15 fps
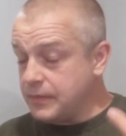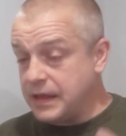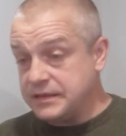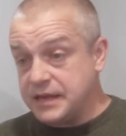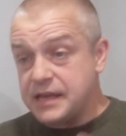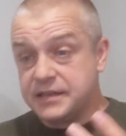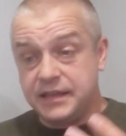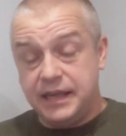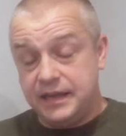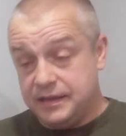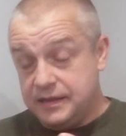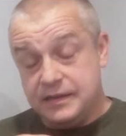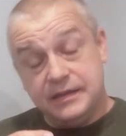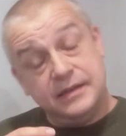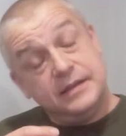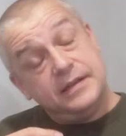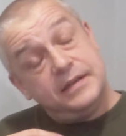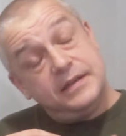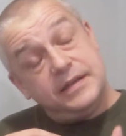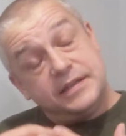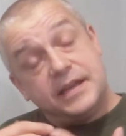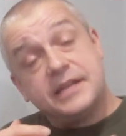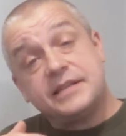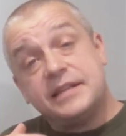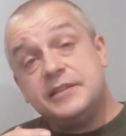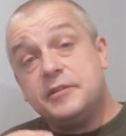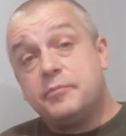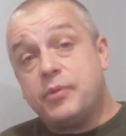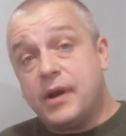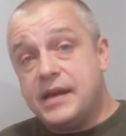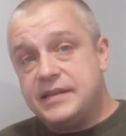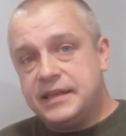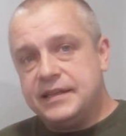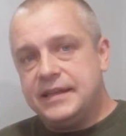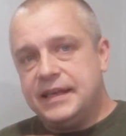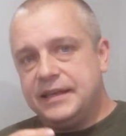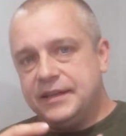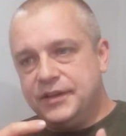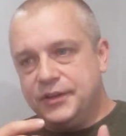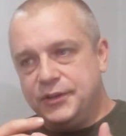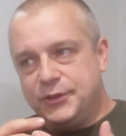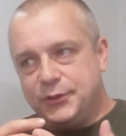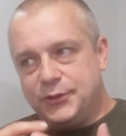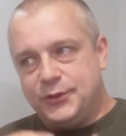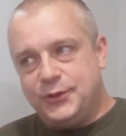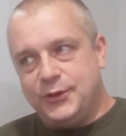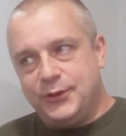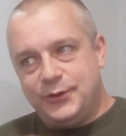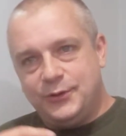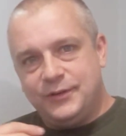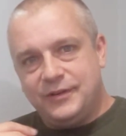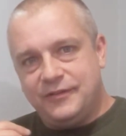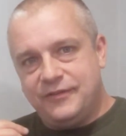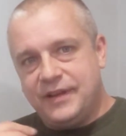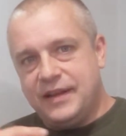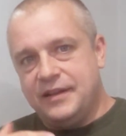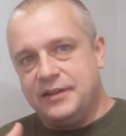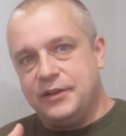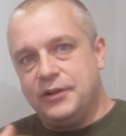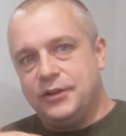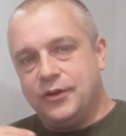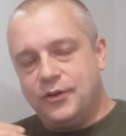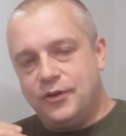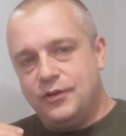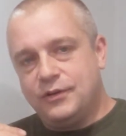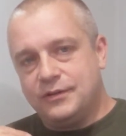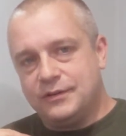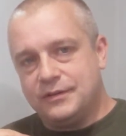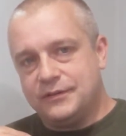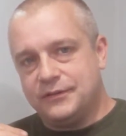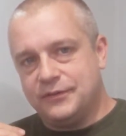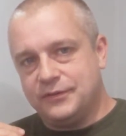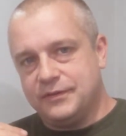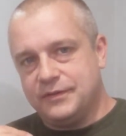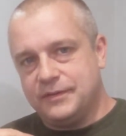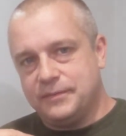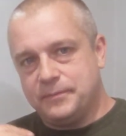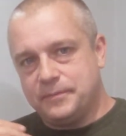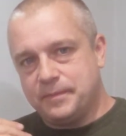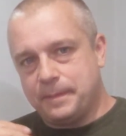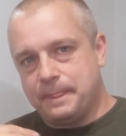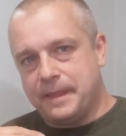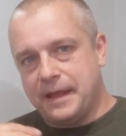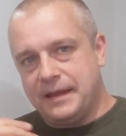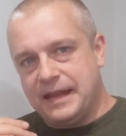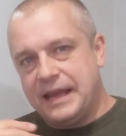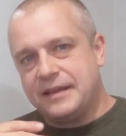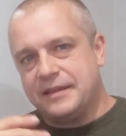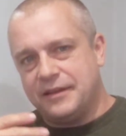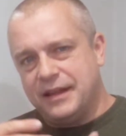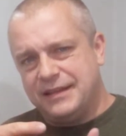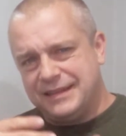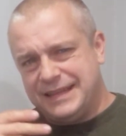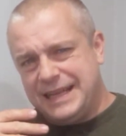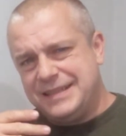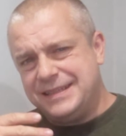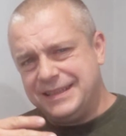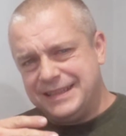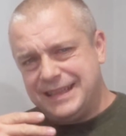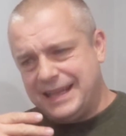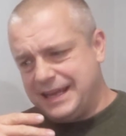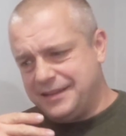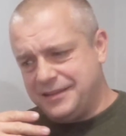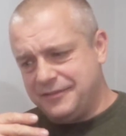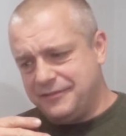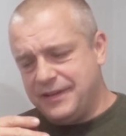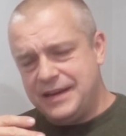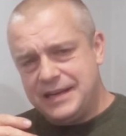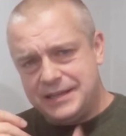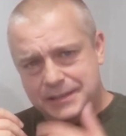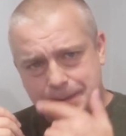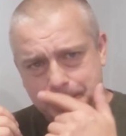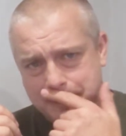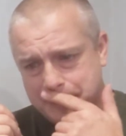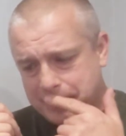It's actually it's actually surprisingly good on the long length, a decent length of finish.